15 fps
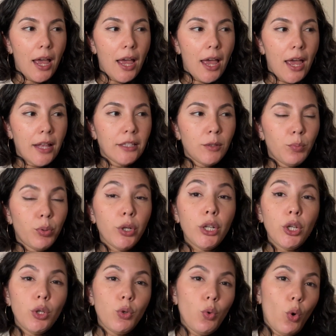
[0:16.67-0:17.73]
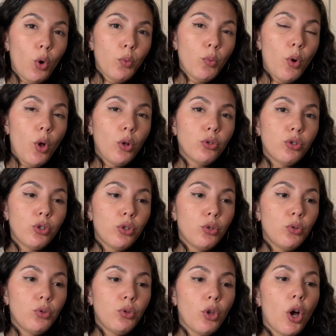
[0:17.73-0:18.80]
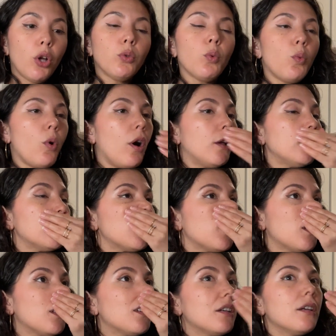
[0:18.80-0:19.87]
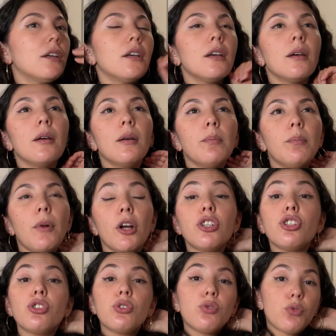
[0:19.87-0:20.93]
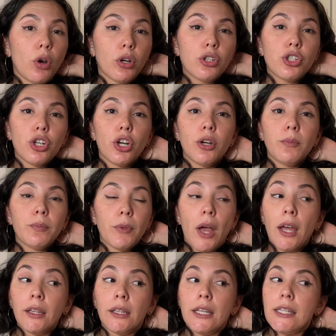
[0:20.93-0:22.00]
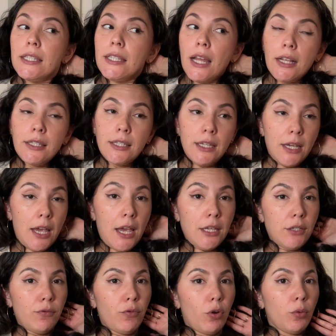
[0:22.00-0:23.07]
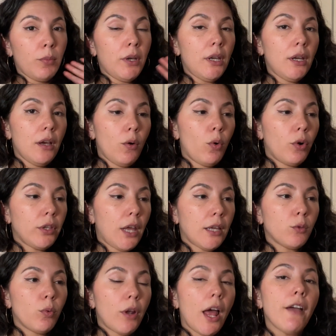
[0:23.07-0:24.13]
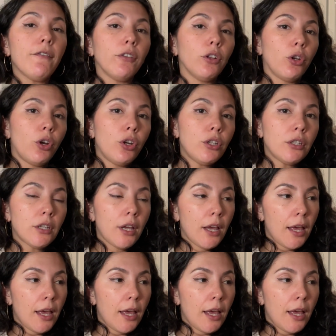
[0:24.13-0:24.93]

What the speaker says: it's pretty normal to not want much structure. At least that's the case for me, or that's what I've learned.